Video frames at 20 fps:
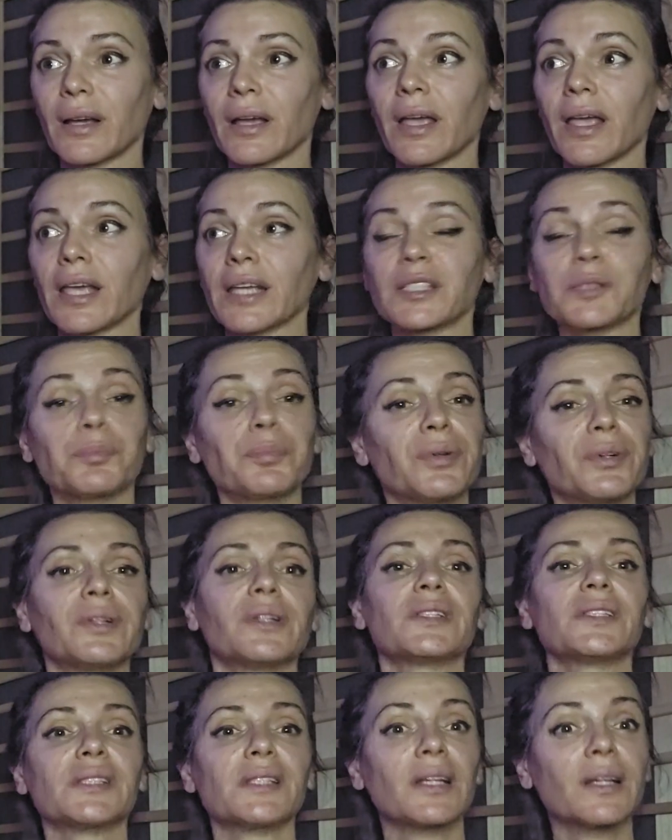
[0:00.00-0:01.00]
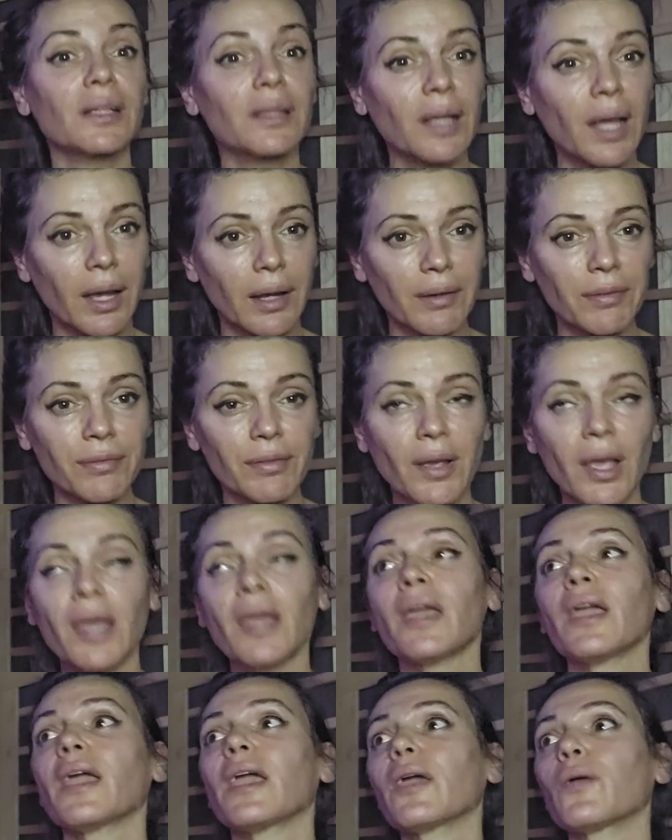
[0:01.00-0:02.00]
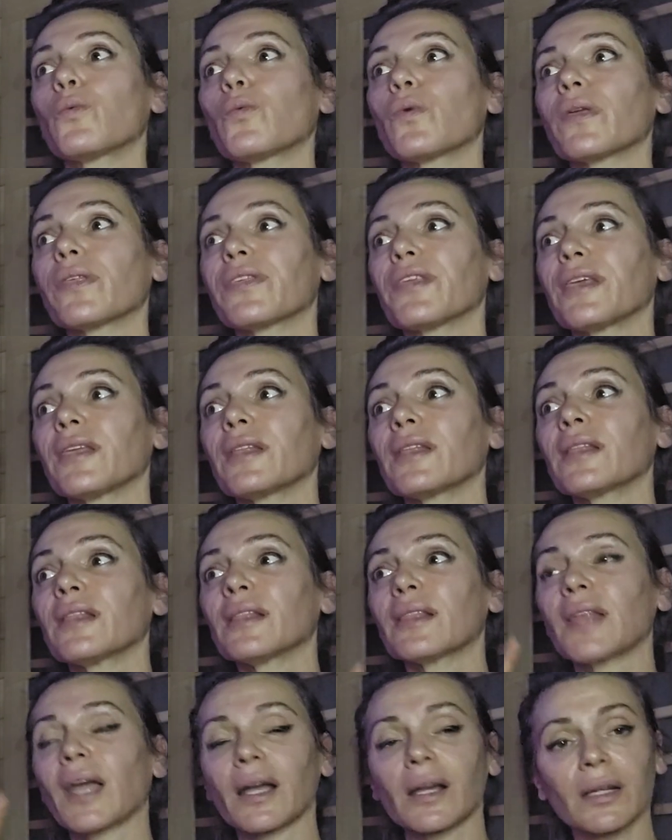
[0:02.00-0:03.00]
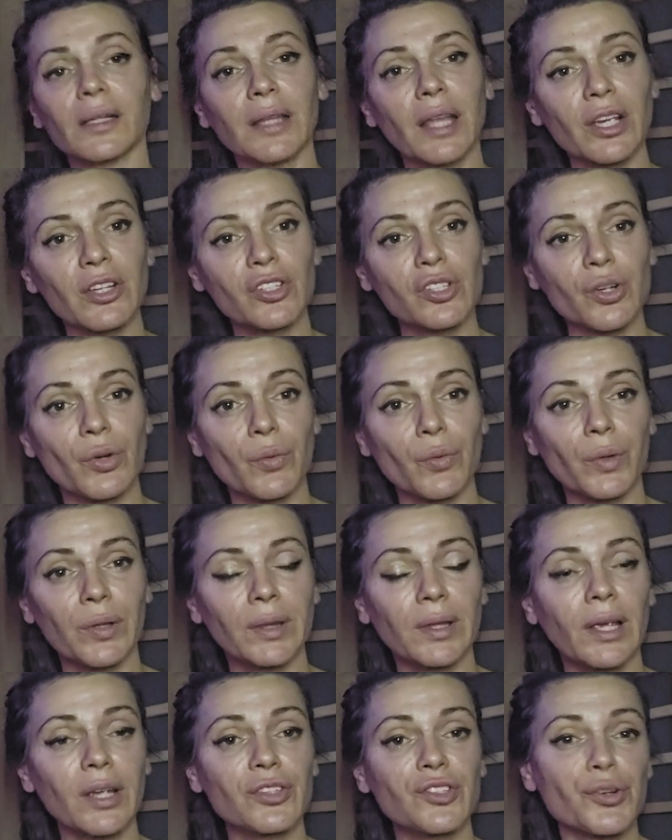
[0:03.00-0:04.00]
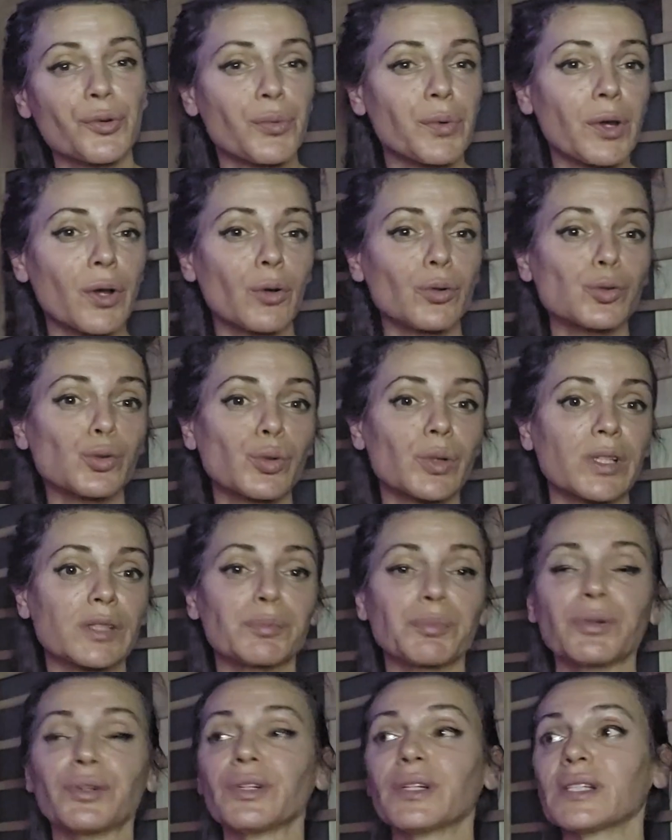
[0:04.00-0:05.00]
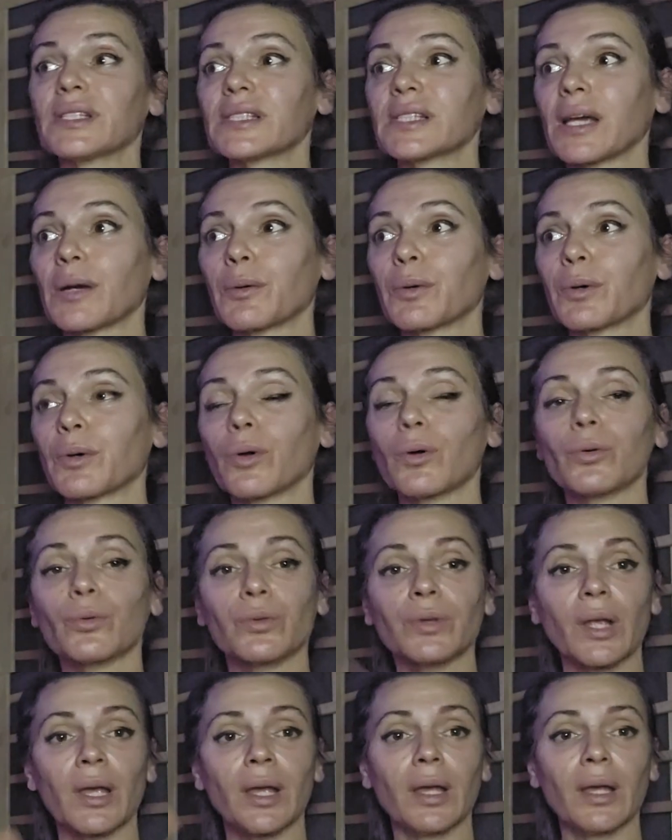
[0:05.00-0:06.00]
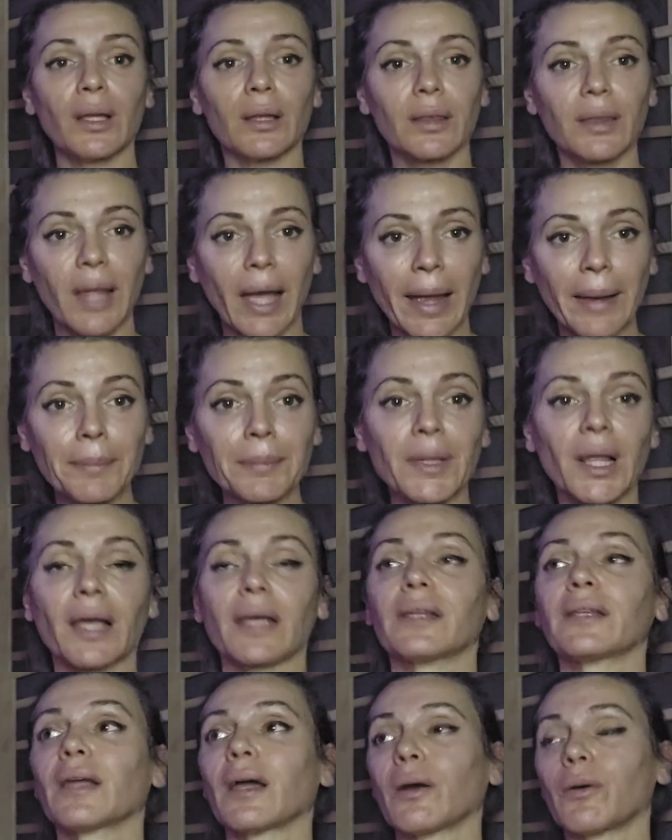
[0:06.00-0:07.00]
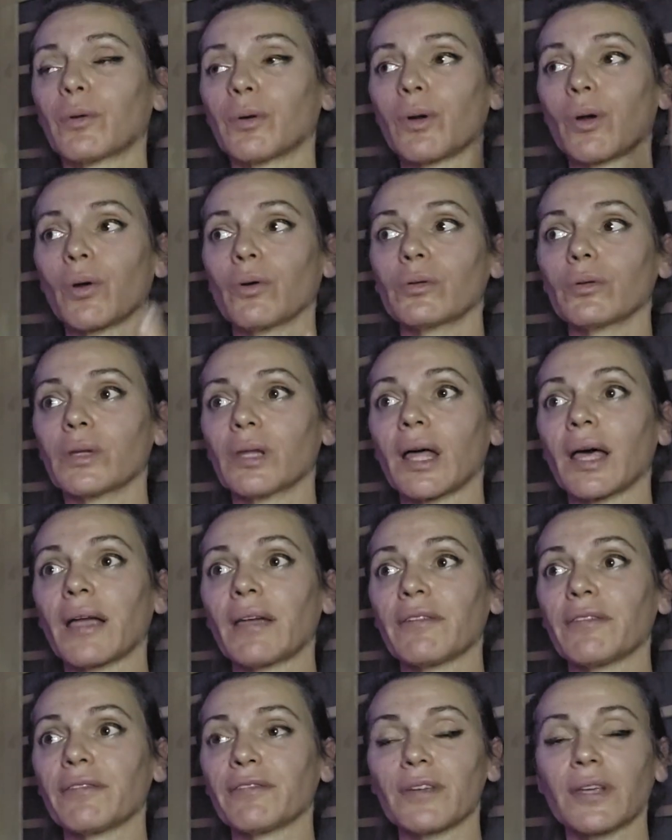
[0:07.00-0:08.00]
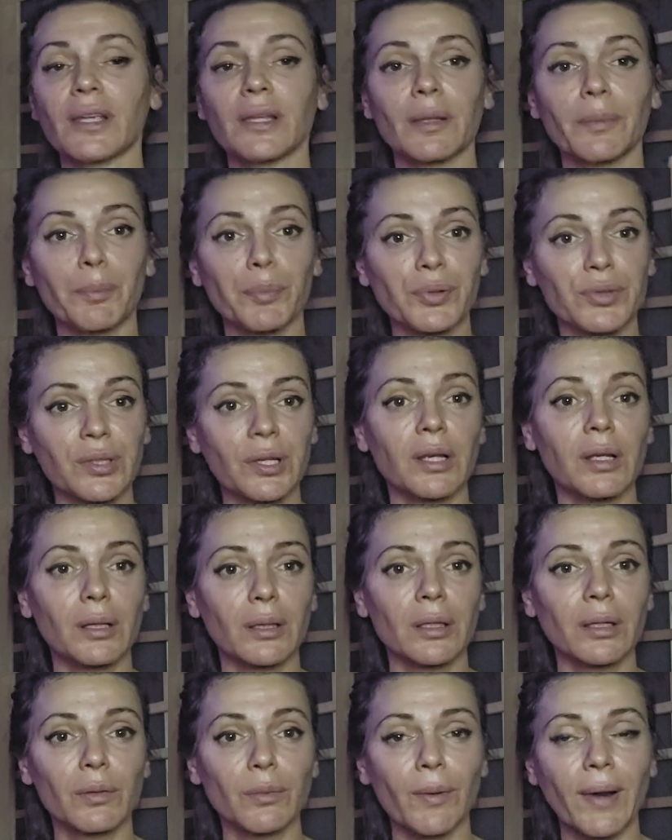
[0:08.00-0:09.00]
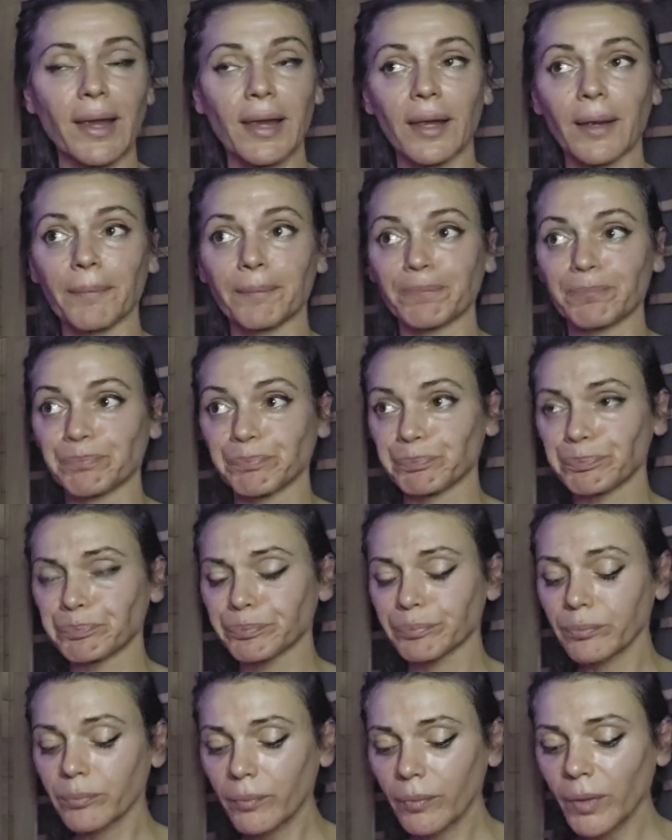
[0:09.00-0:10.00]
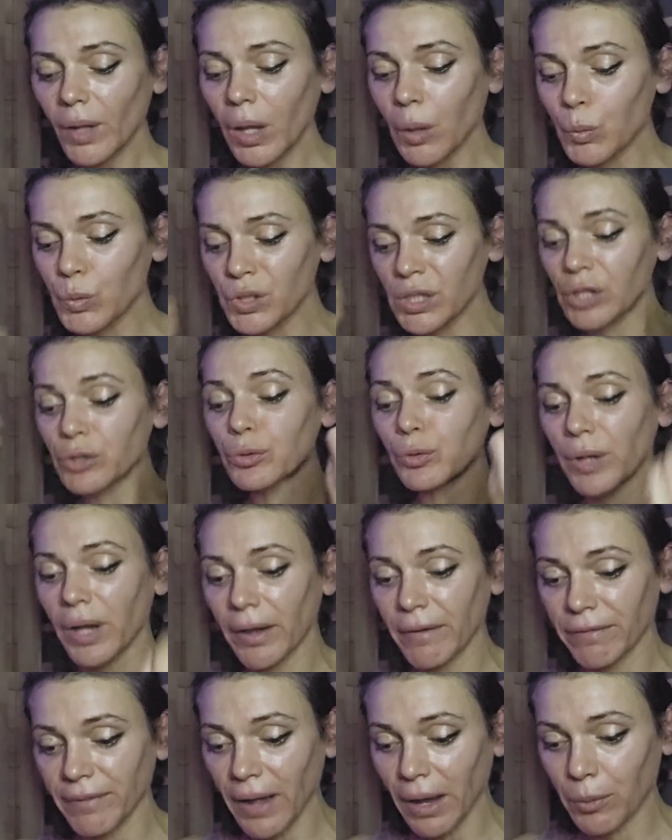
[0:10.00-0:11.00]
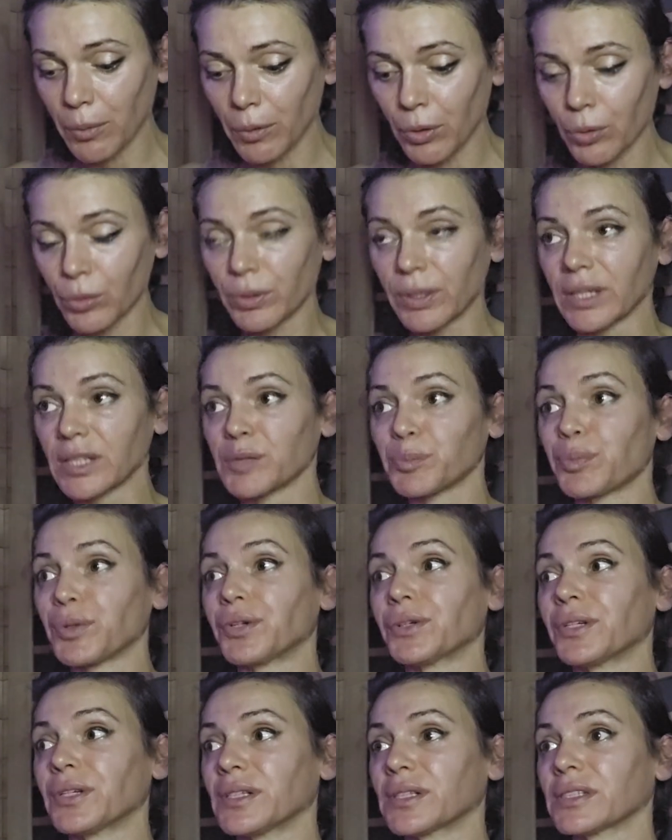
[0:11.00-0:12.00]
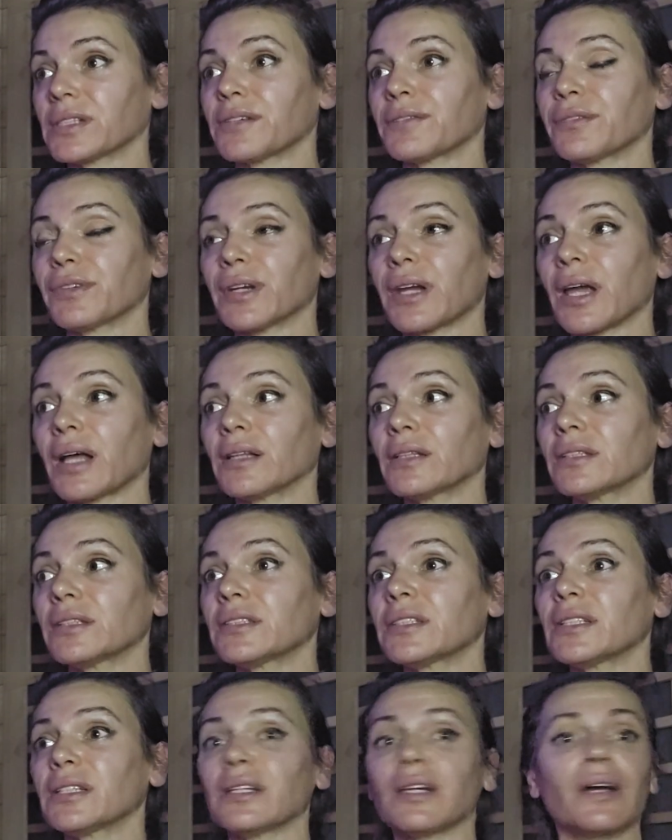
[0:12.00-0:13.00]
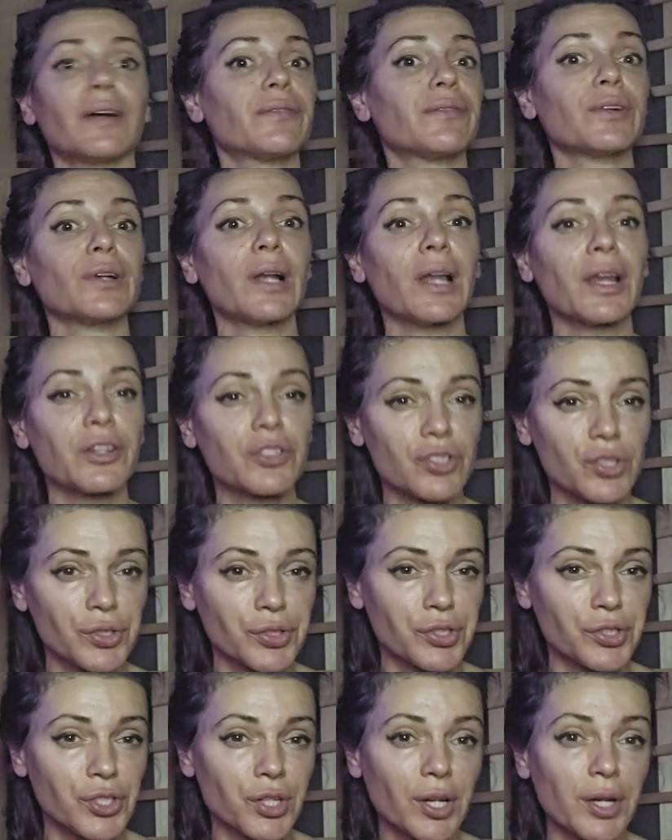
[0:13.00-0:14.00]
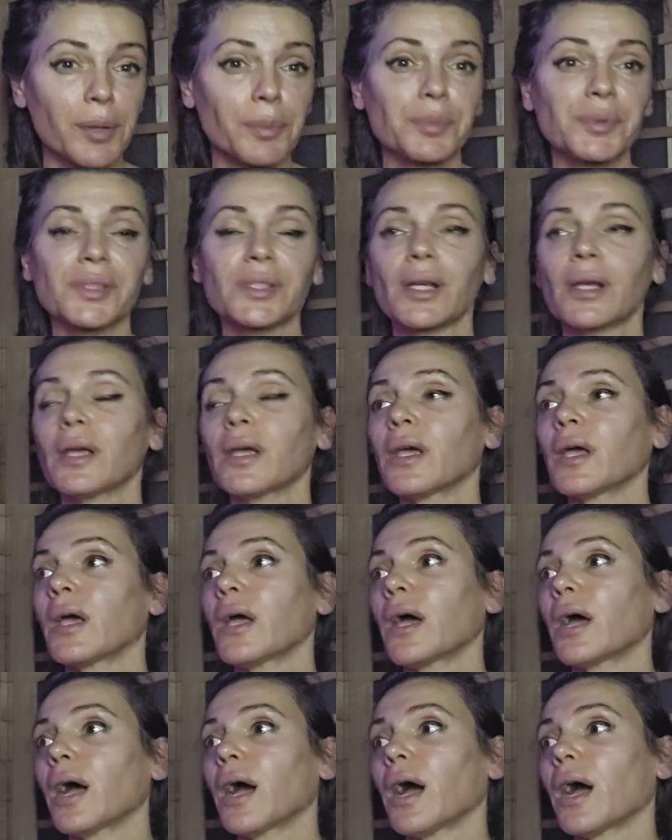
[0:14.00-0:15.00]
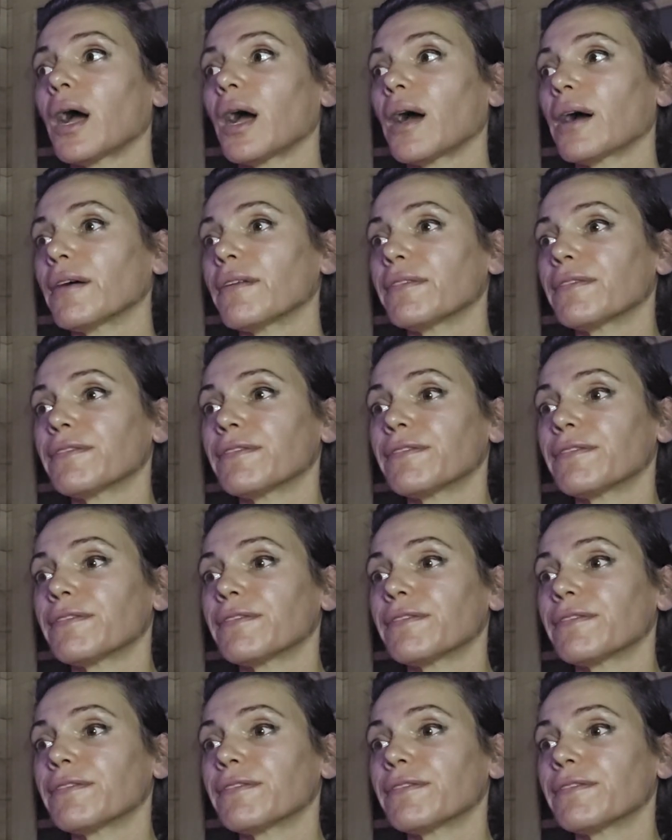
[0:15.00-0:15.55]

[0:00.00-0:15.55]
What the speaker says: experiencing life. And within that connection with nature, we also experience our own timeline, our own life in a particular way. We start to have our own experience of reality, of relationships, of